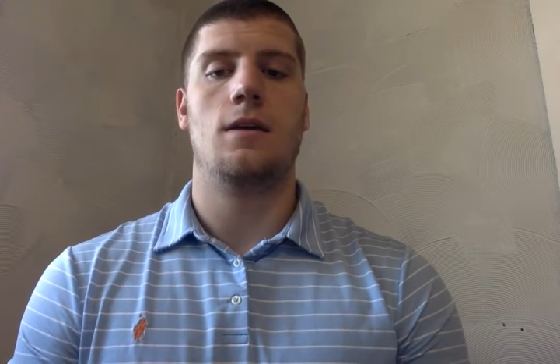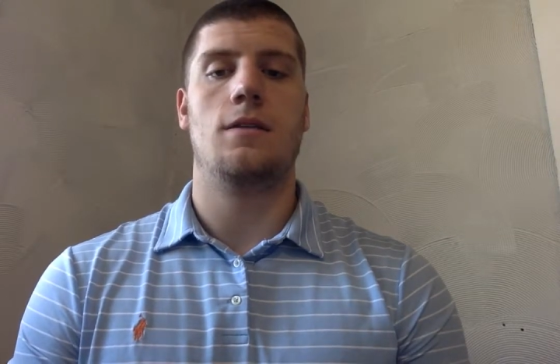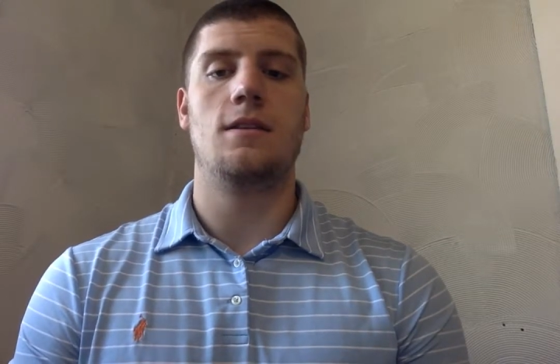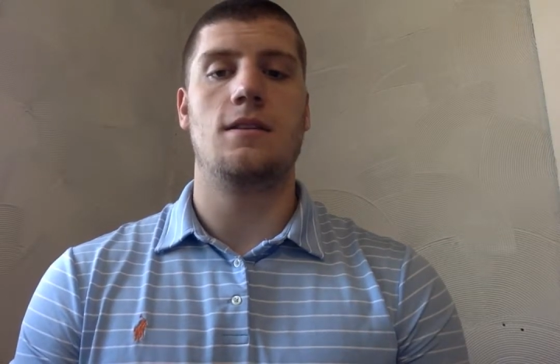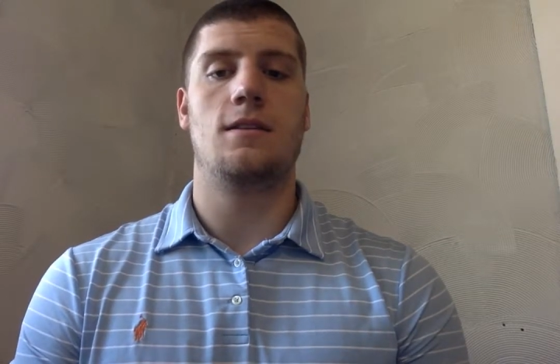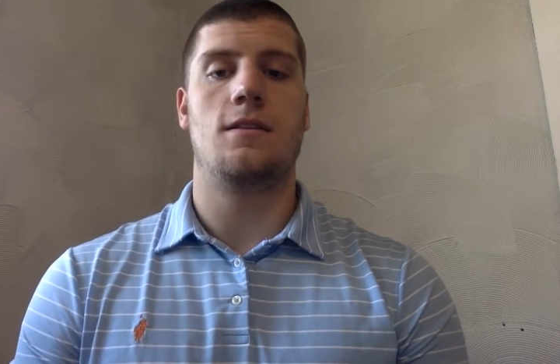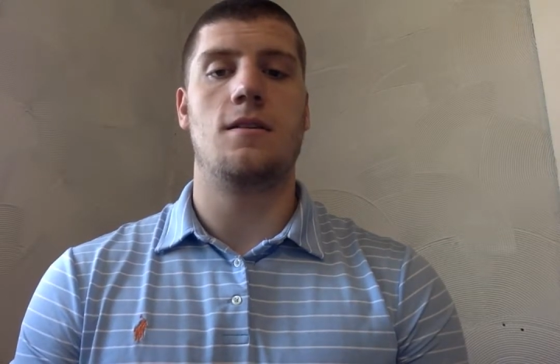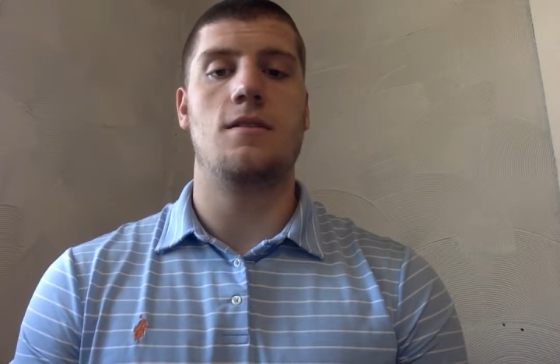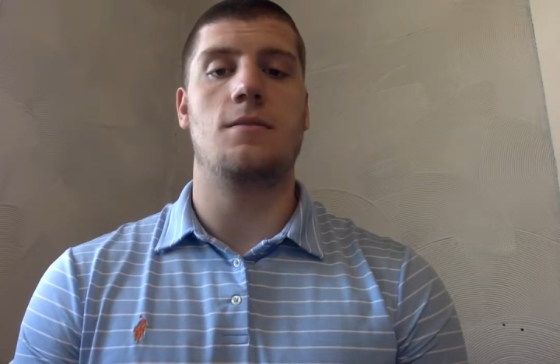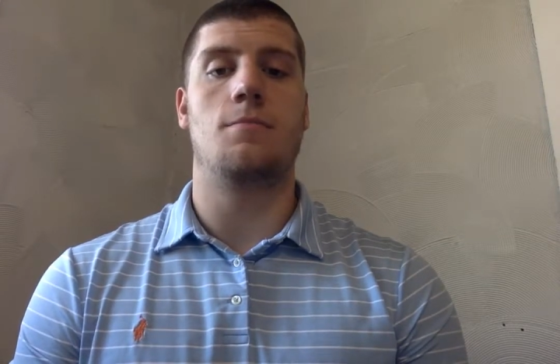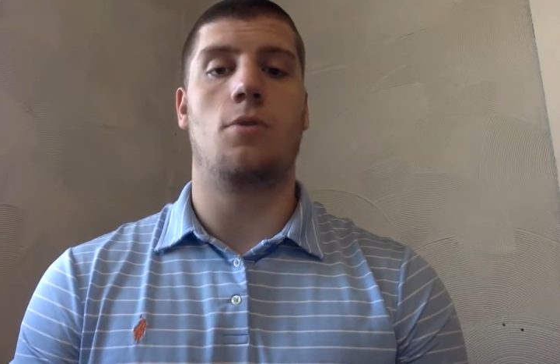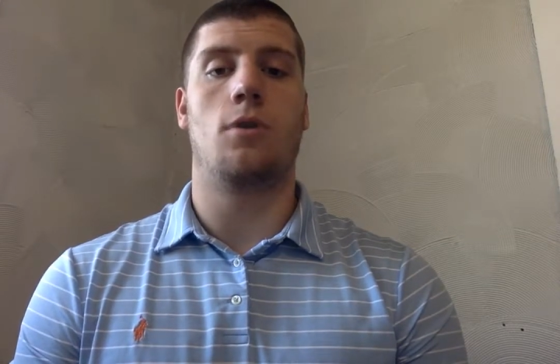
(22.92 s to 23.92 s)
This theory
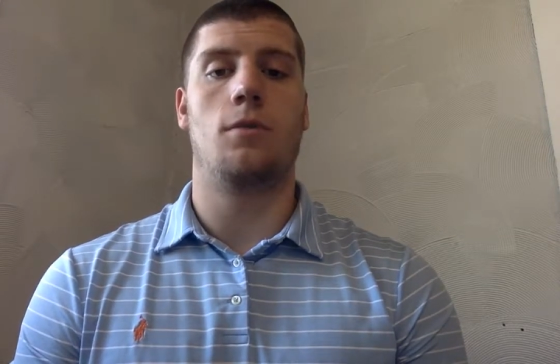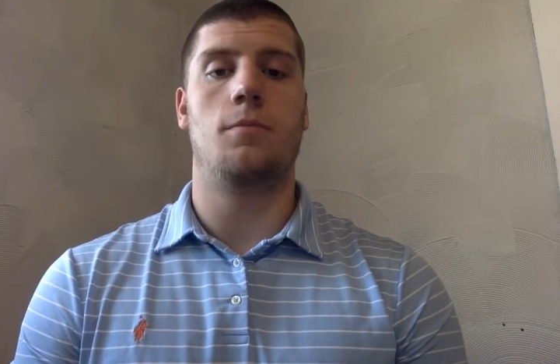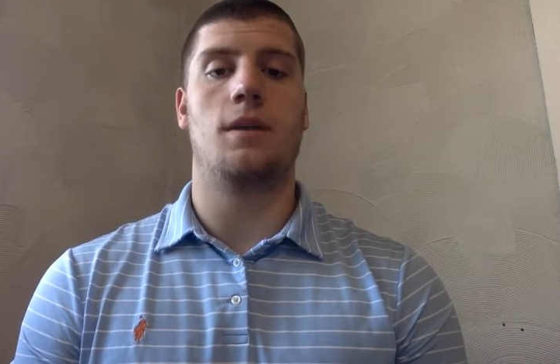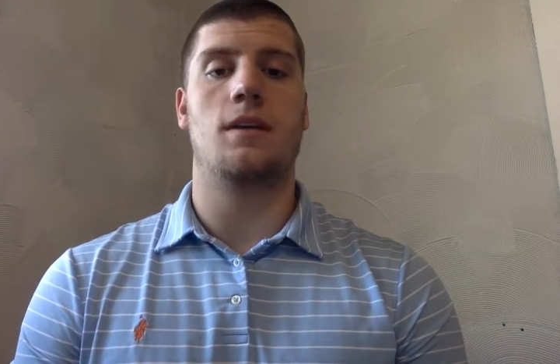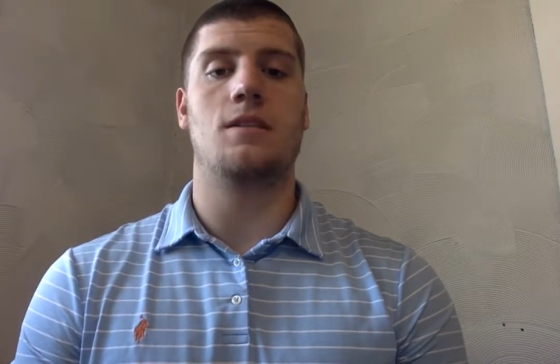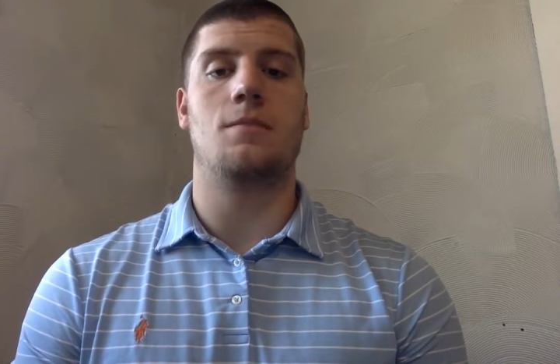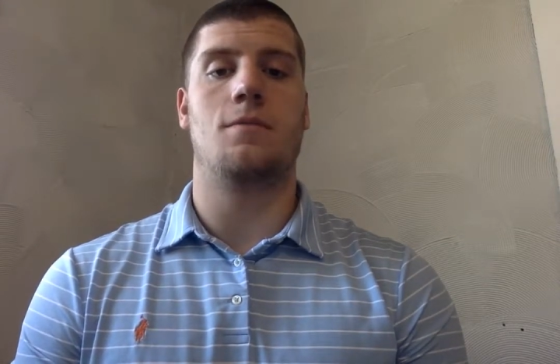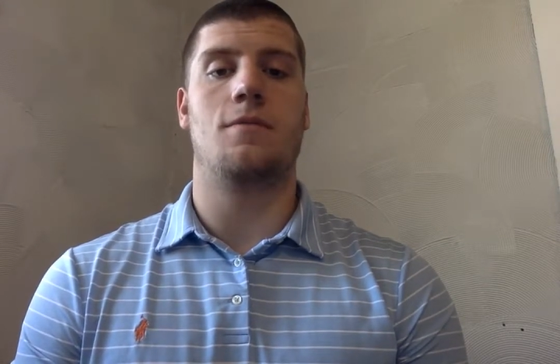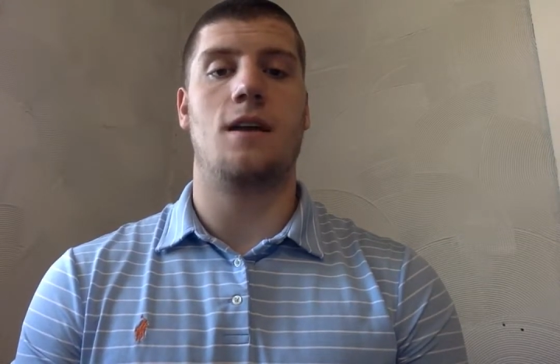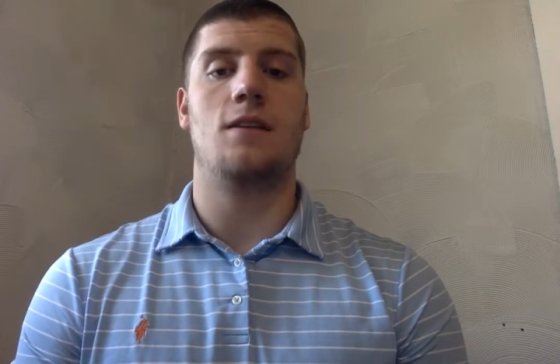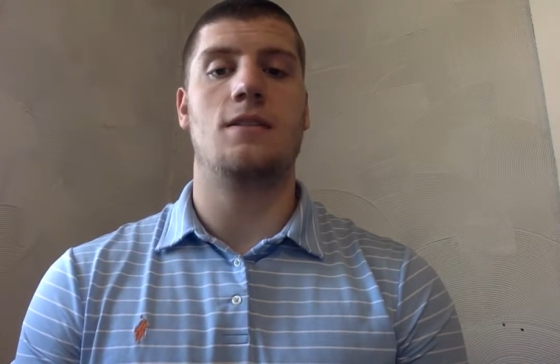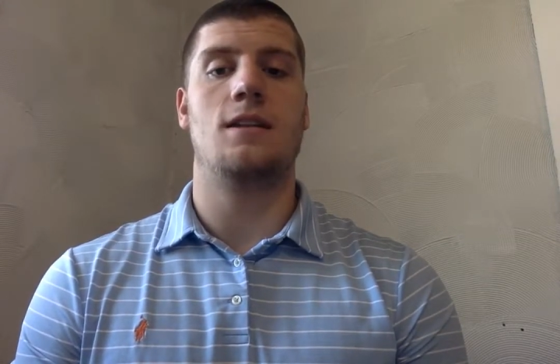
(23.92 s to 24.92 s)
is important because it
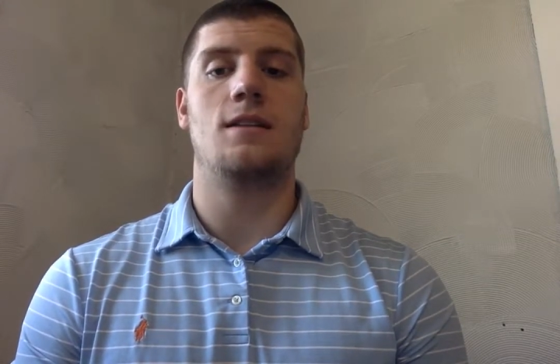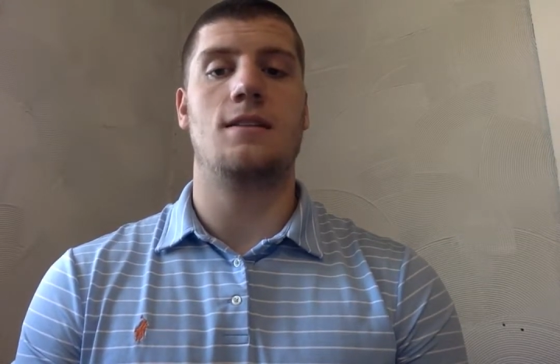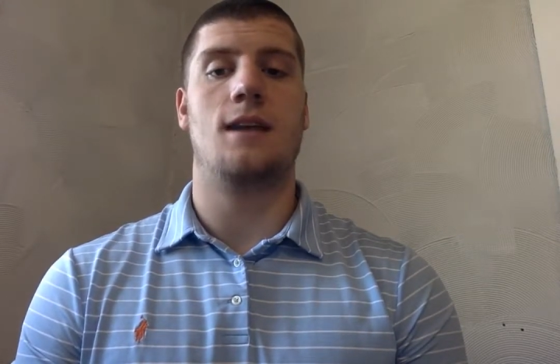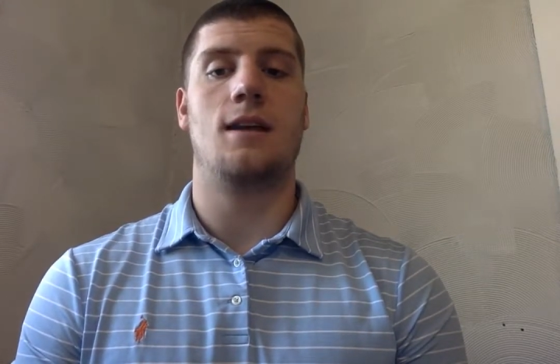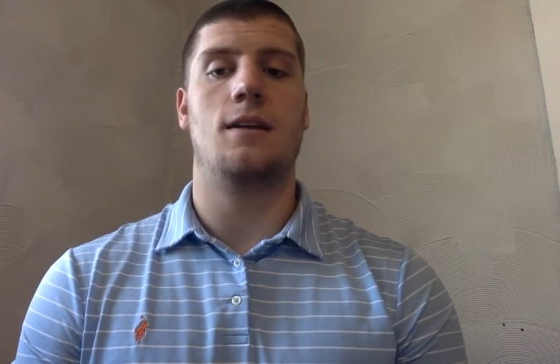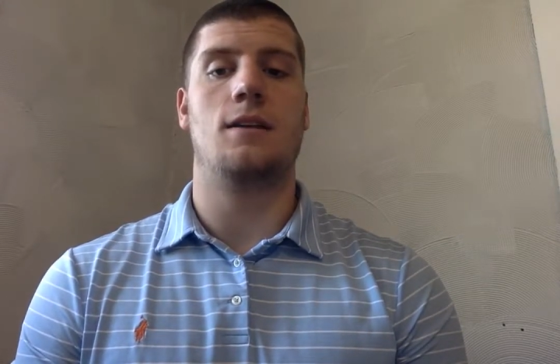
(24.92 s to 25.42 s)
provides insight